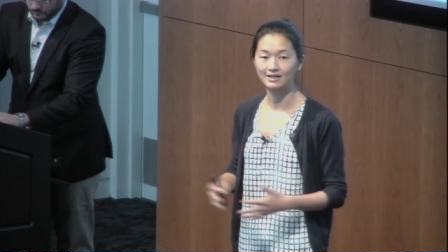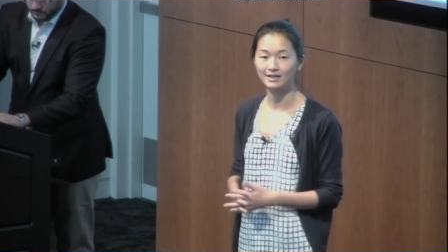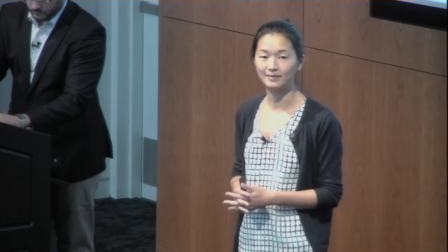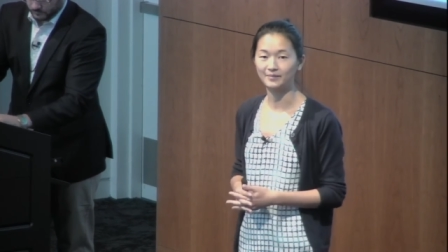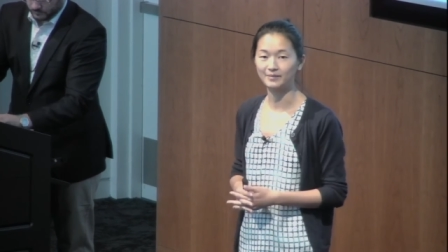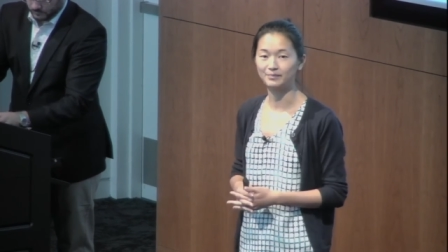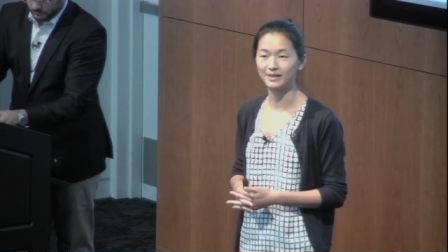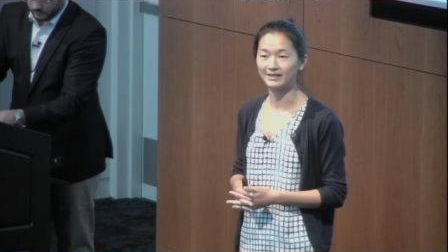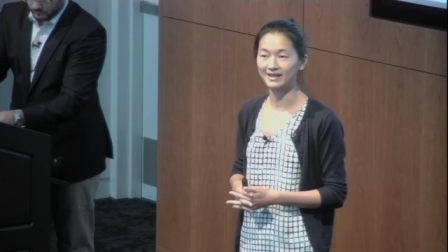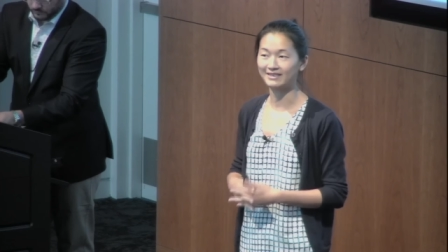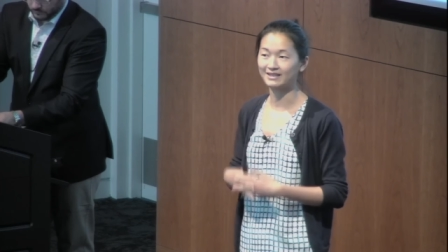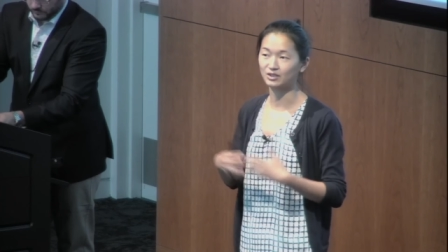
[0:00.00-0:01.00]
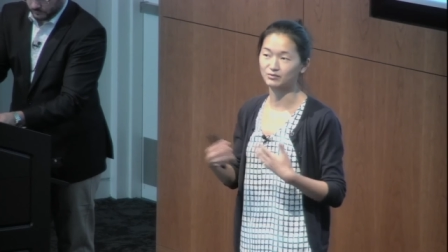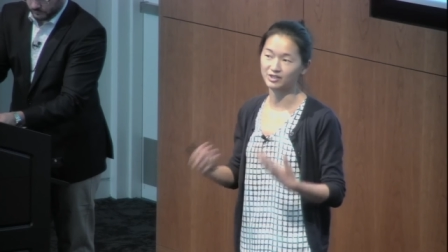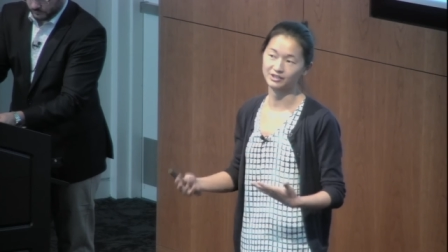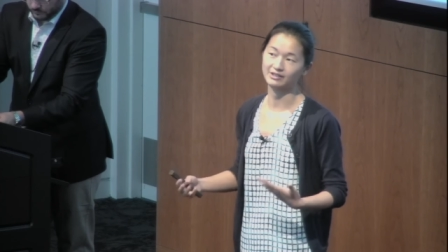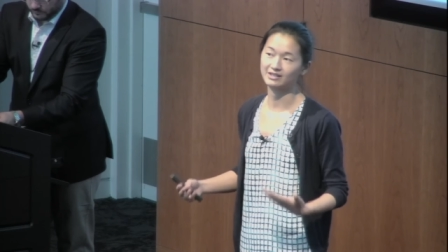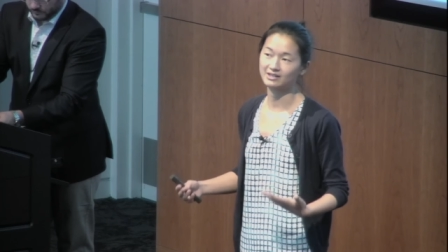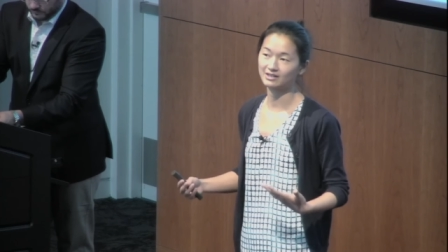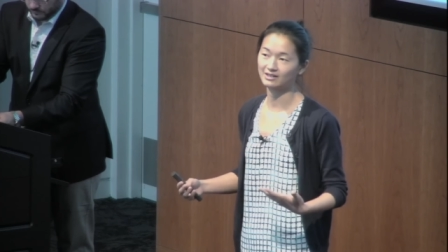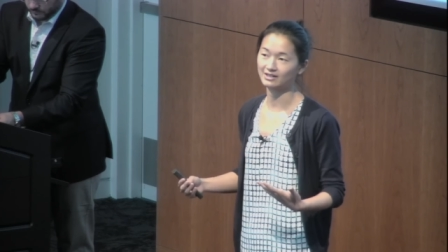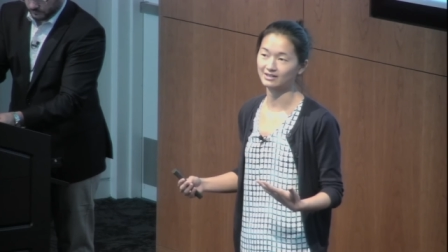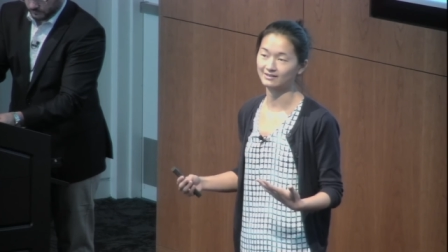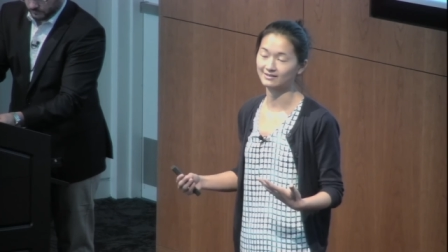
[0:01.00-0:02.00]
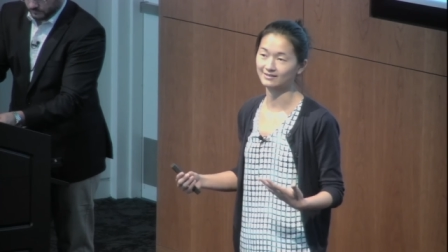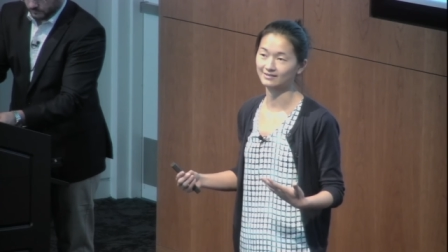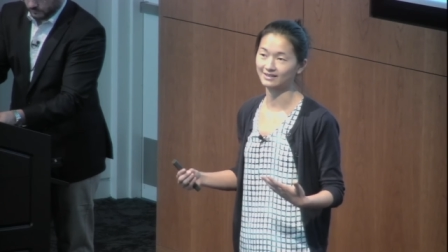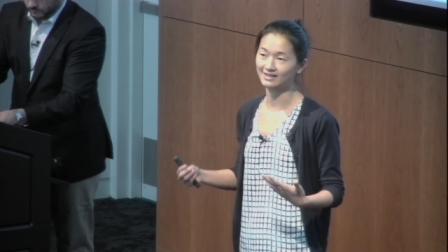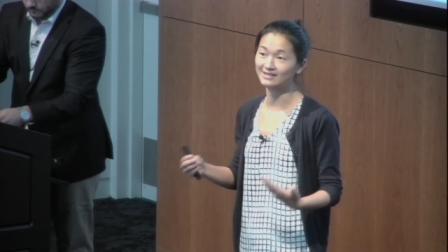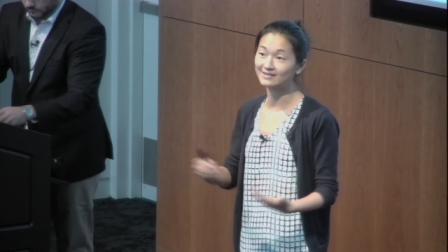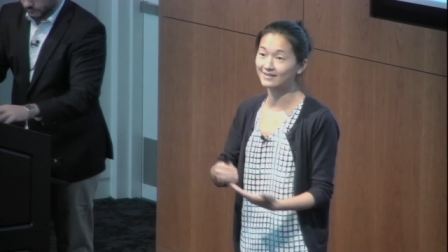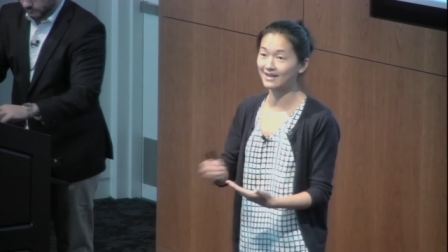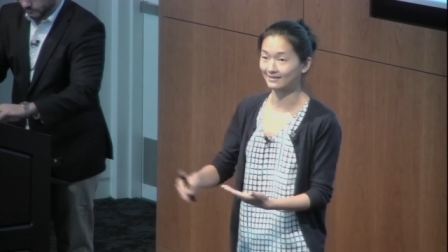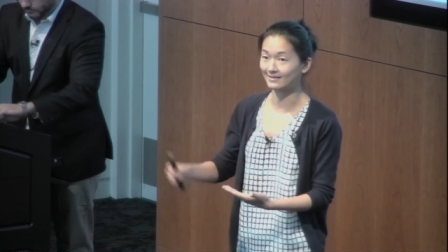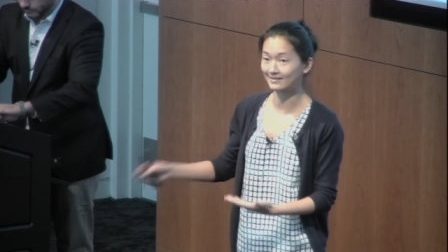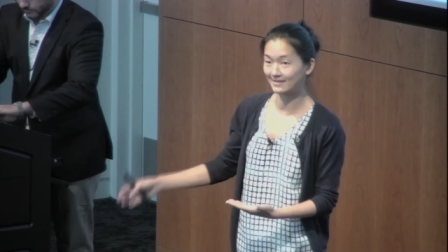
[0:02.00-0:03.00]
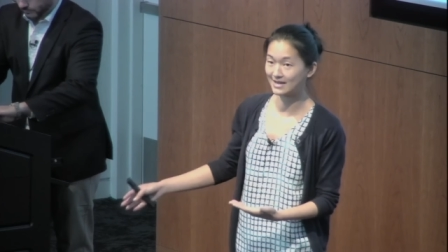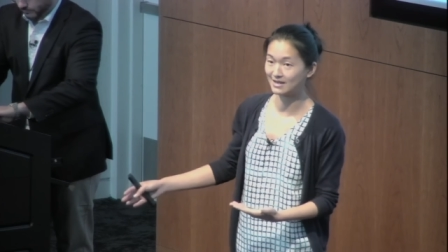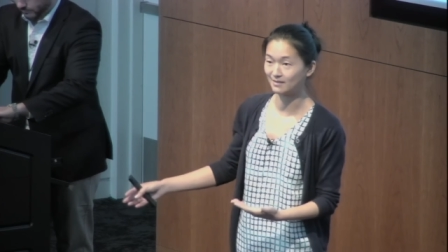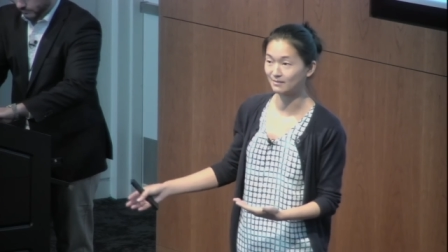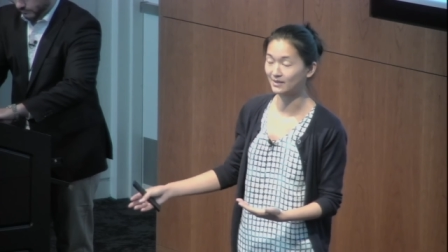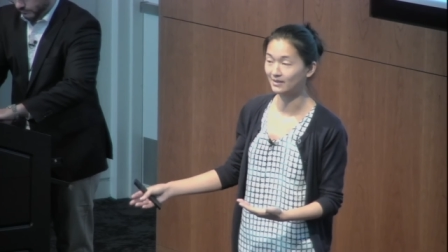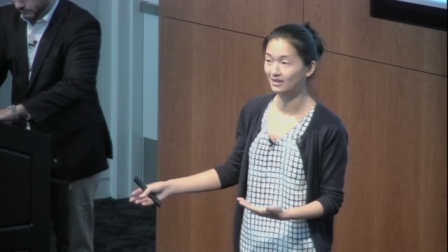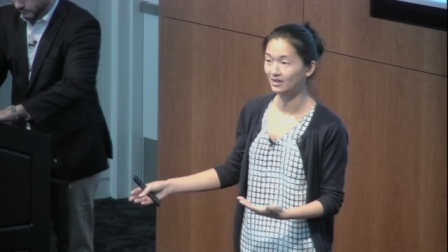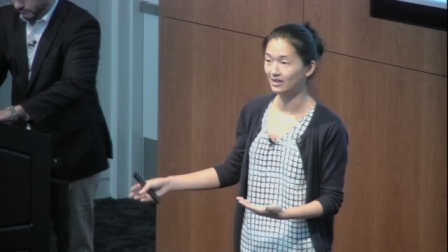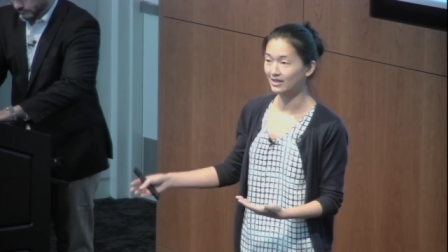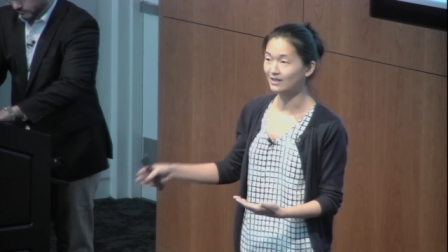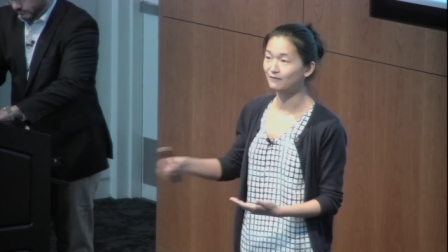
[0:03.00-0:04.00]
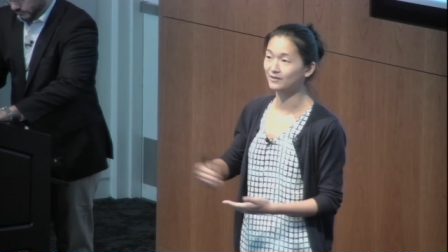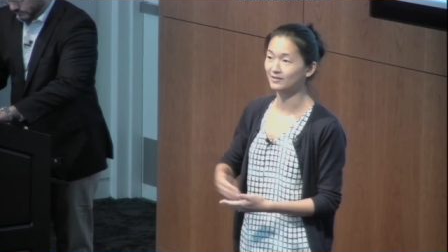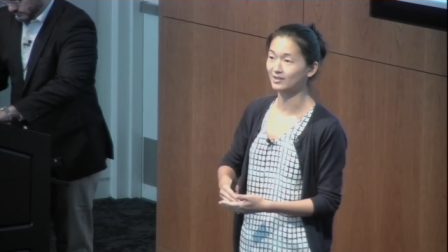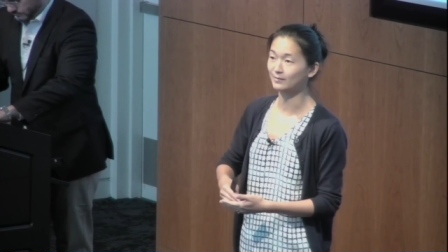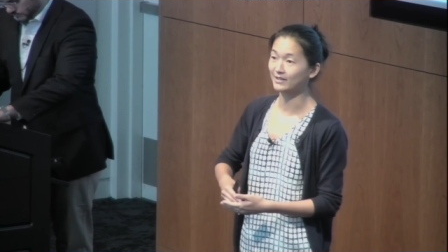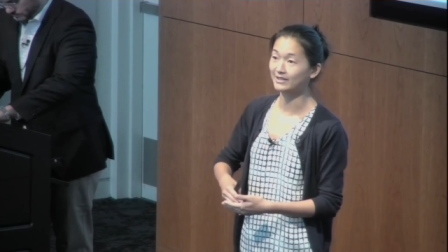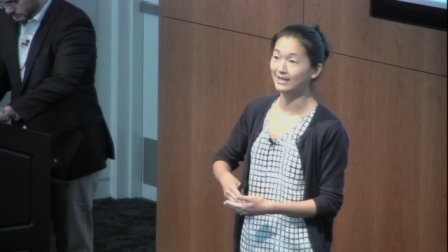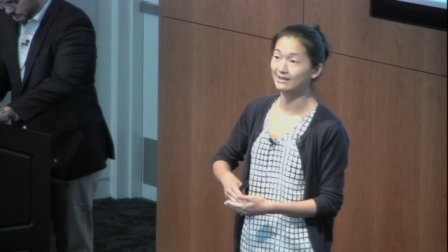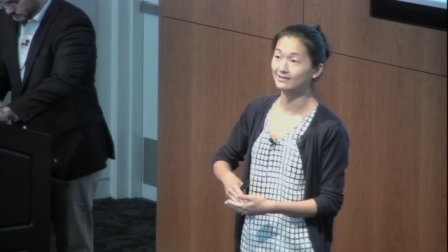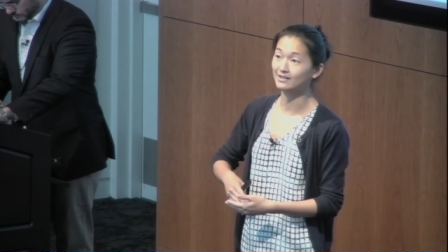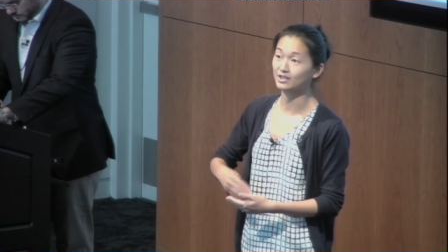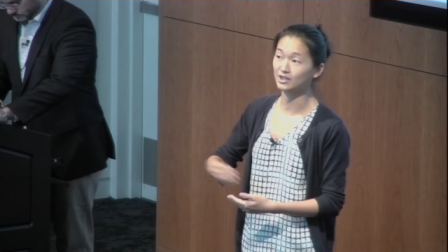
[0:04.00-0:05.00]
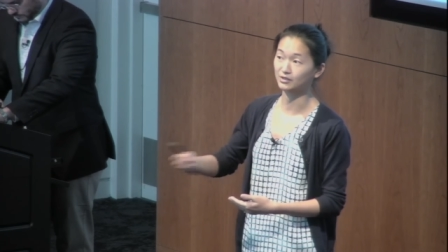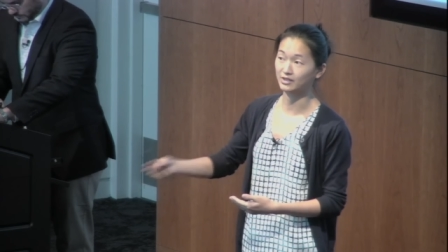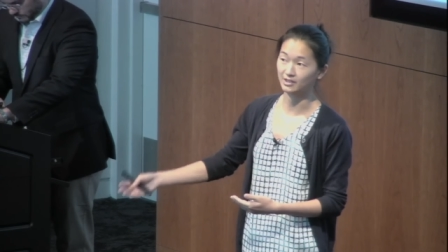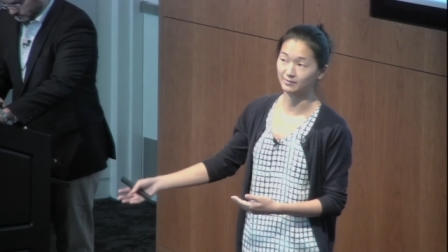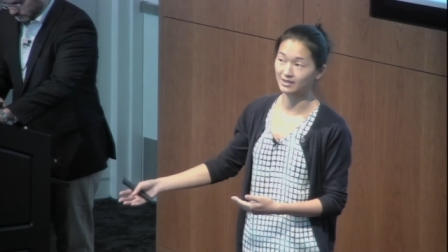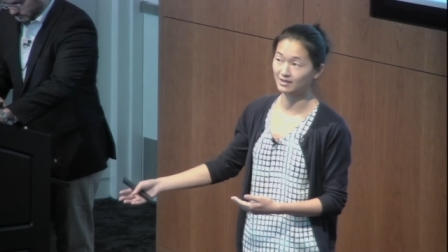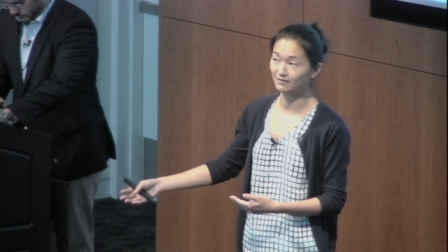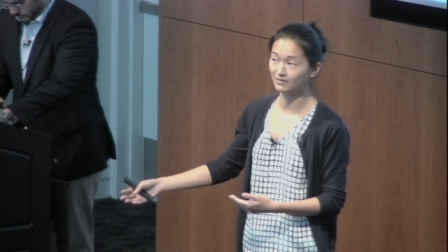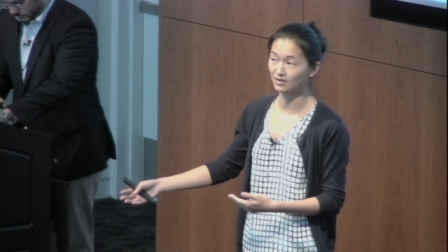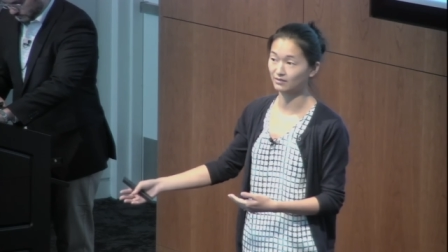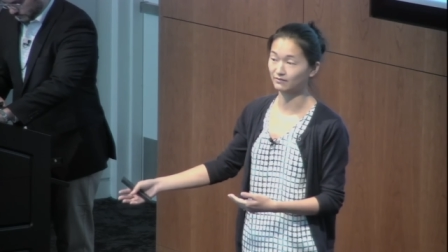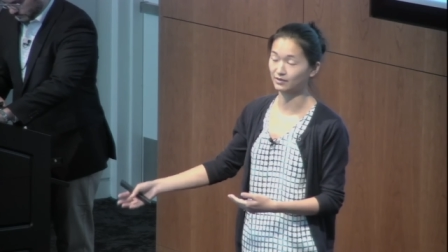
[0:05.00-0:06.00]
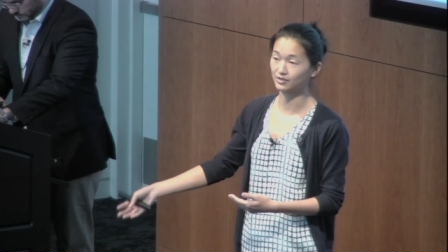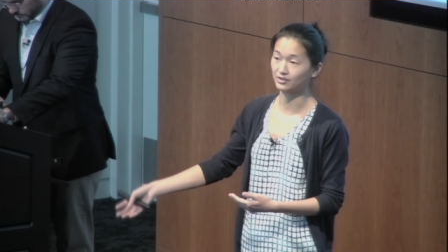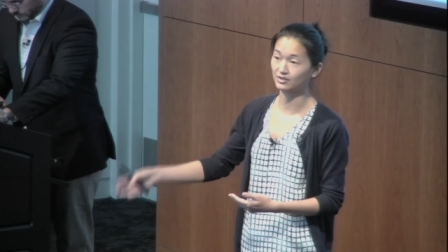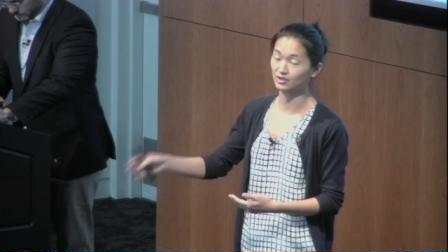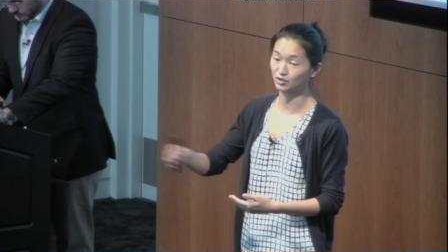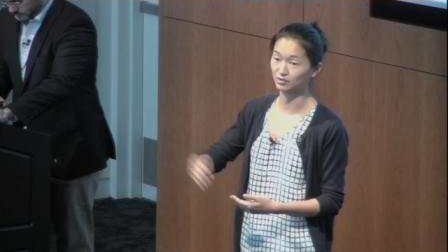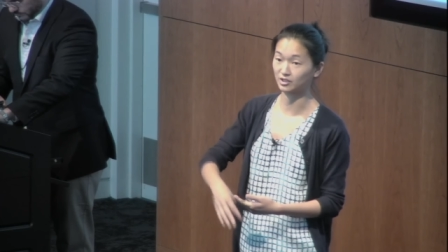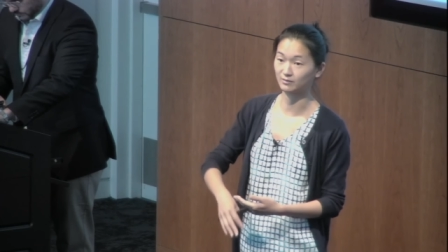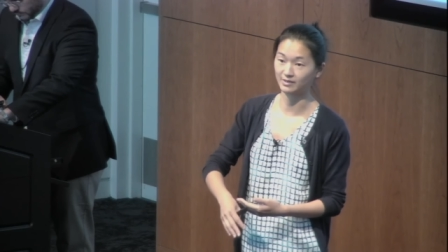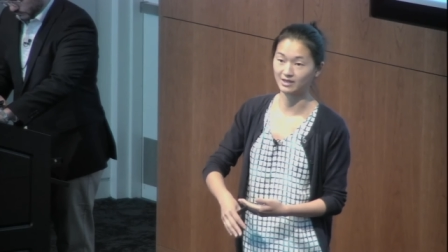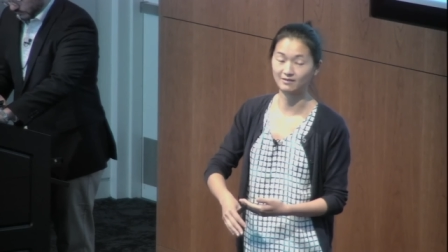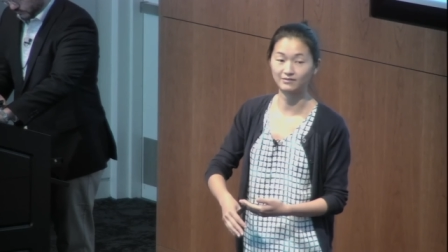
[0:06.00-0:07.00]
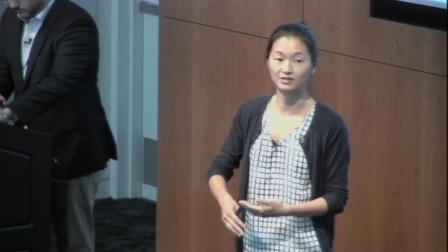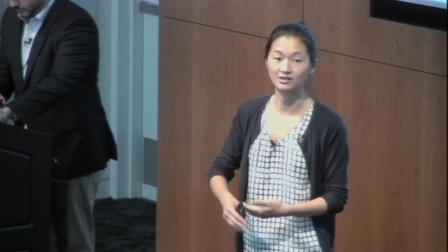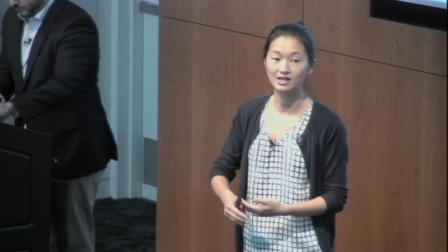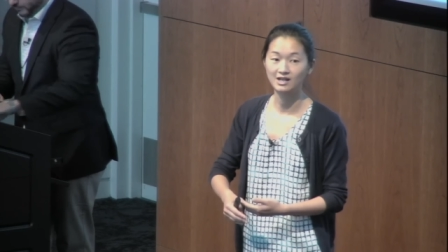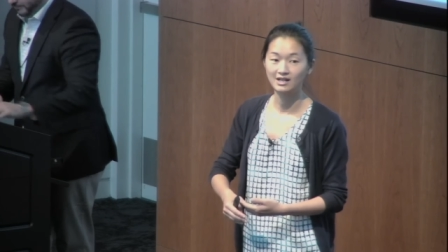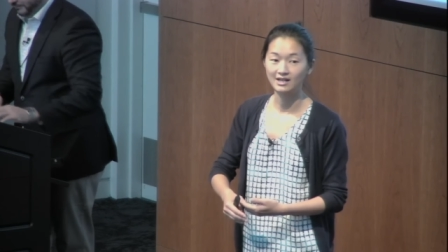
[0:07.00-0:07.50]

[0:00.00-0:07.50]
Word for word: Um, but I think the question here is, is that the same if this is spontaneously generated behavior versus instructed behavior?